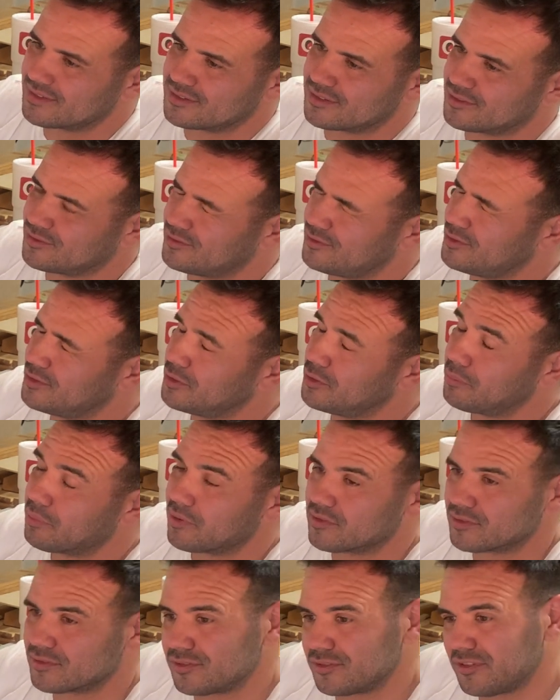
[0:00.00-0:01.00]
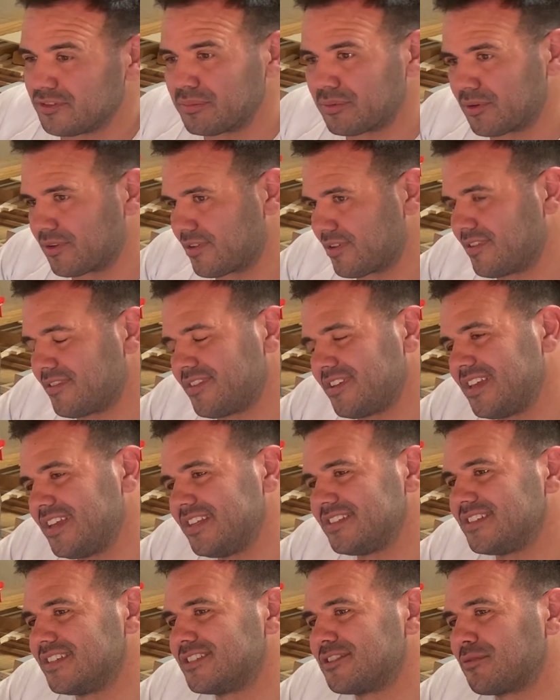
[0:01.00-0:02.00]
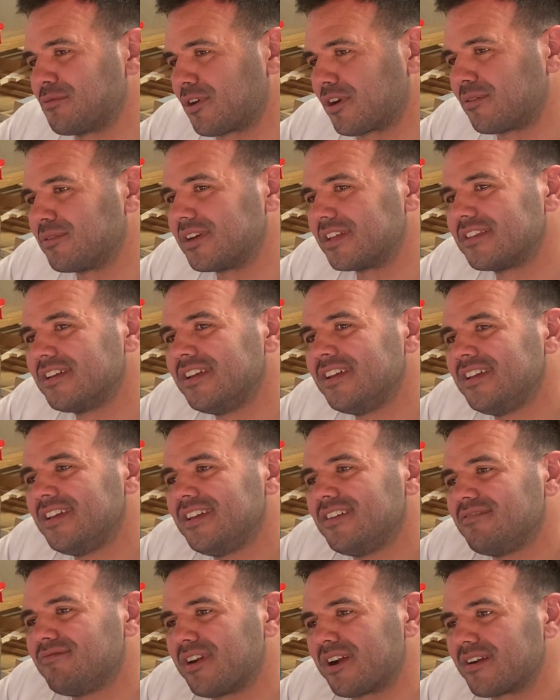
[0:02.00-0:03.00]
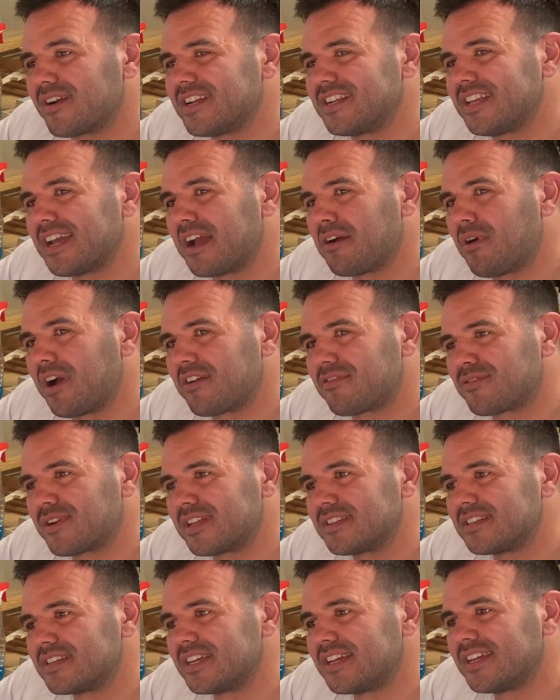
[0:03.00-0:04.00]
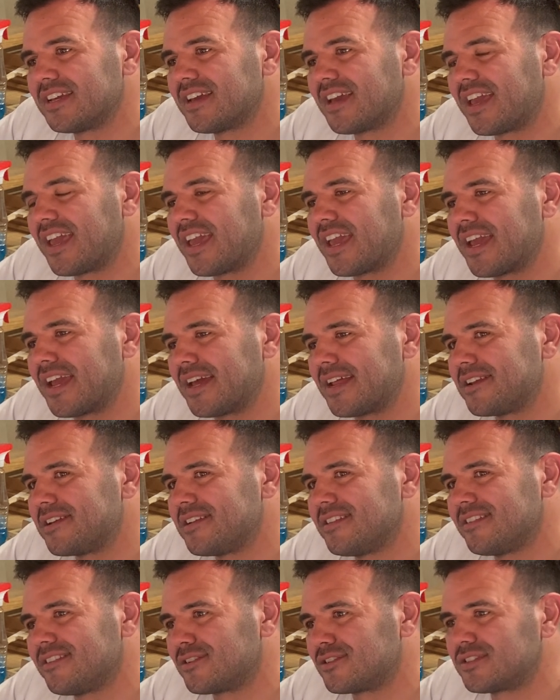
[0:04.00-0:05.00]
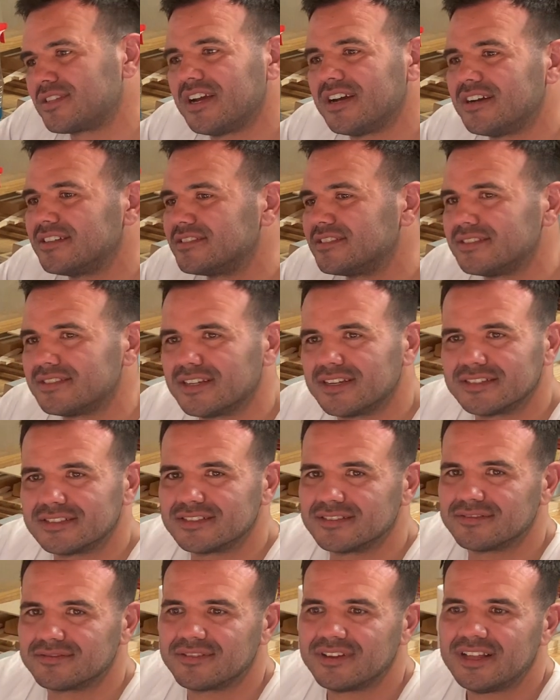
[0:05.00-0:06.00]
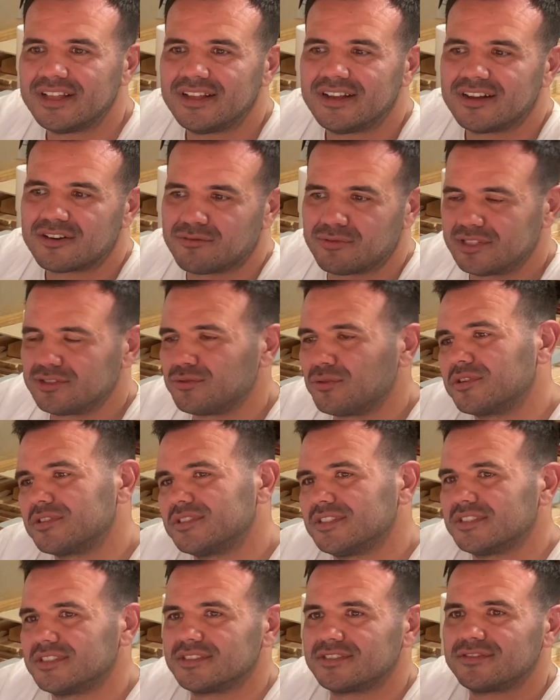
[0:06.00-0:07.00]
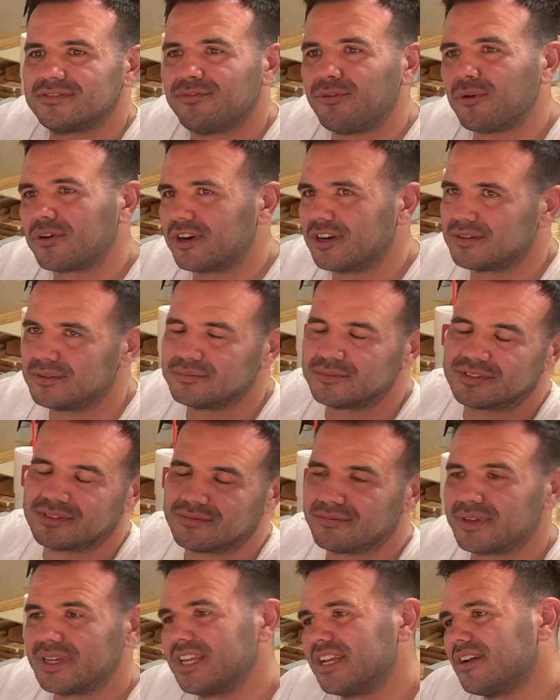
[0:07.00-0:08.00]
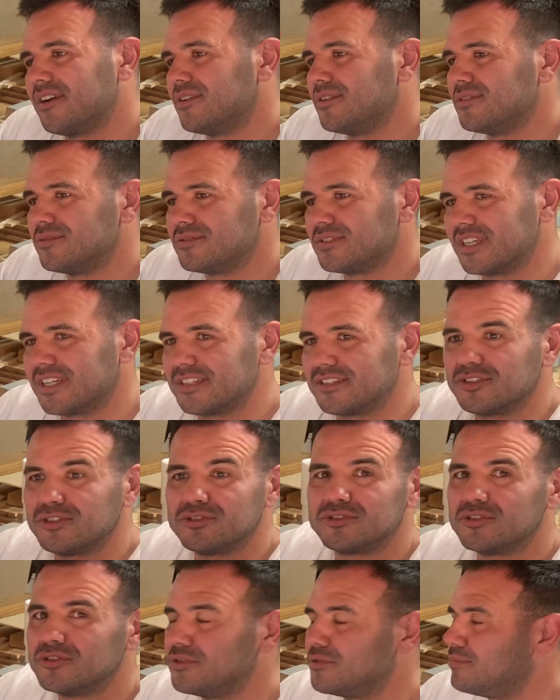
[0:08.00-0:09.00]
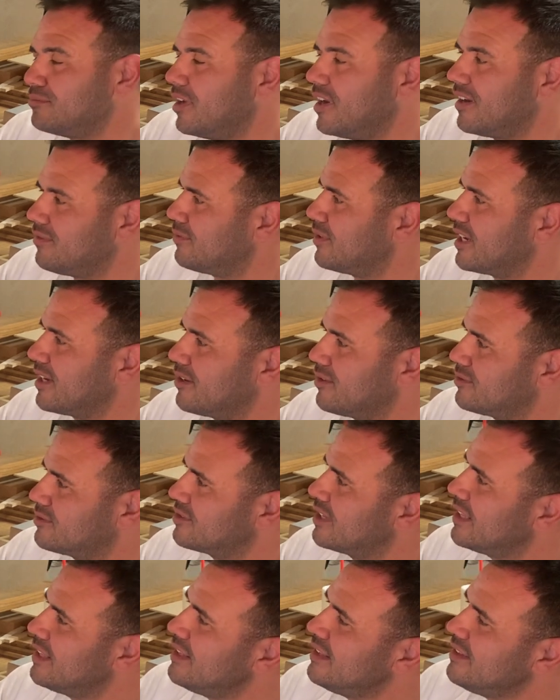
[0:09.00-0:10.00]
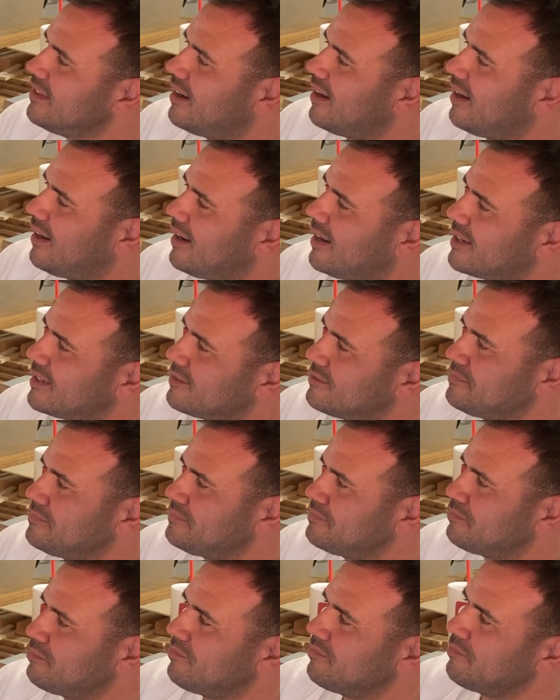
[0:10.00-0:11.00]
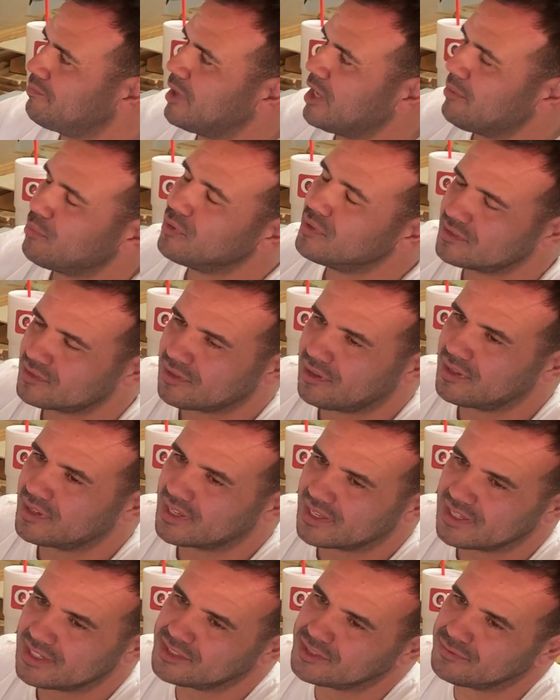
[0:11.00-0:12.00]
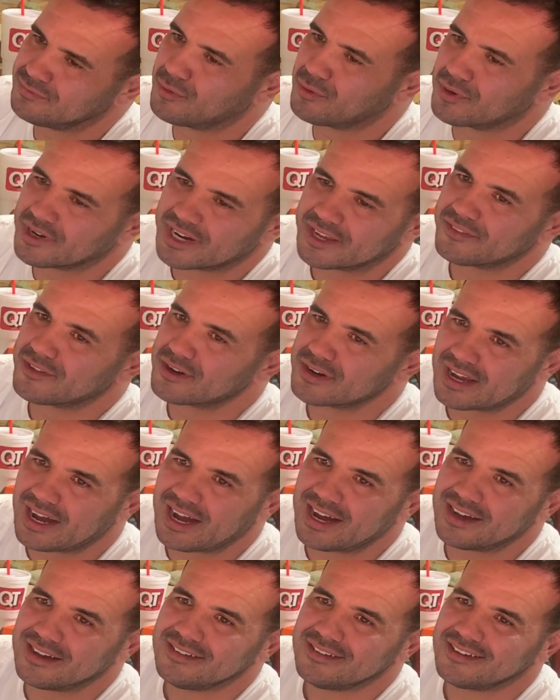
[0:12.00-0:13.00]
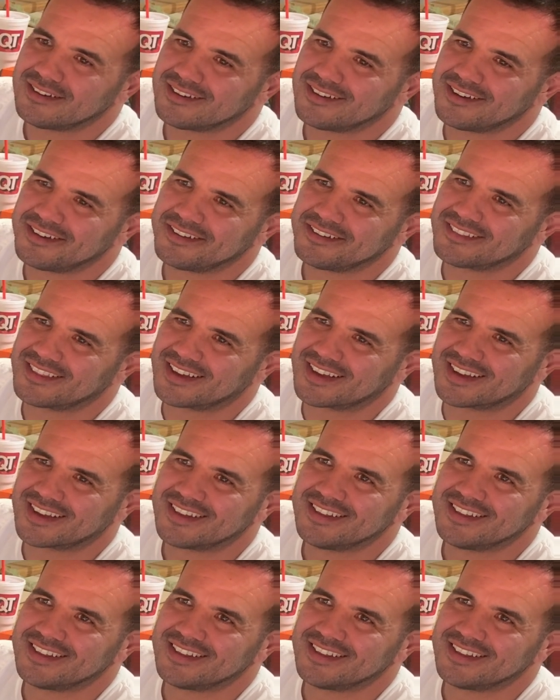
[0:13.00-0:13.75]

They're super easy to work with, very DIY friendly, and there's tons and tons of resources, forums and videos and YouTube videos on people installing EG4, and they're not like